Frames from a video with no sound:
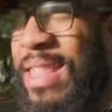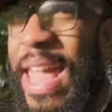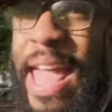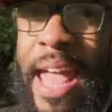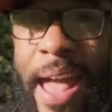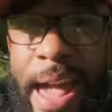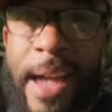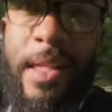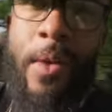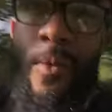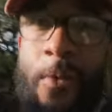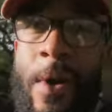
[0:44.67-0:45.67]
day X
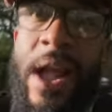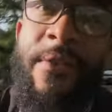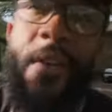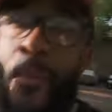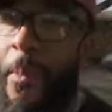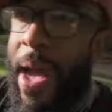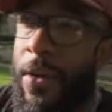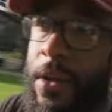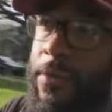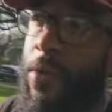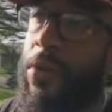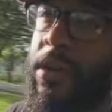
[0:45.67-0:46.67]
of whatever the amount
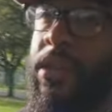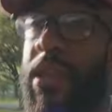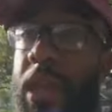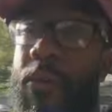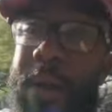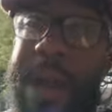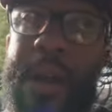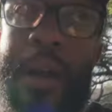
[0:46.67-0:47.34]
of quarantine. We're out